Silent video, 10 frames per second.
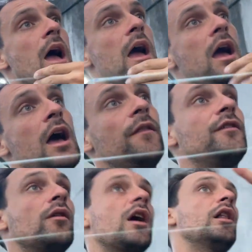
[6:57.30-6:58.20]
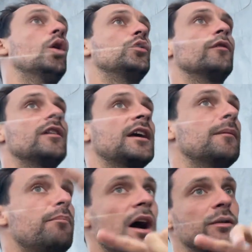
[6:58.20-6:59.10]
and there are a lot of like
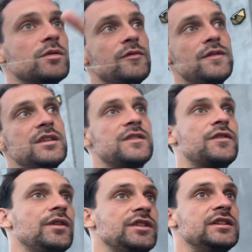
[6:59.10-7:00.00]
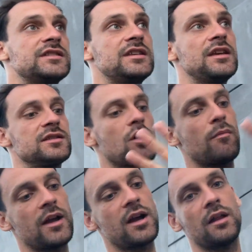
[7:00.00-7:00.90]
buttons with these 3D things. Oh
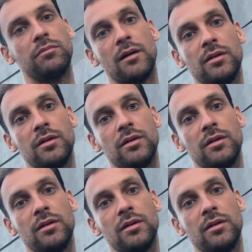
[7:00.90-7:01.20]
my god, blah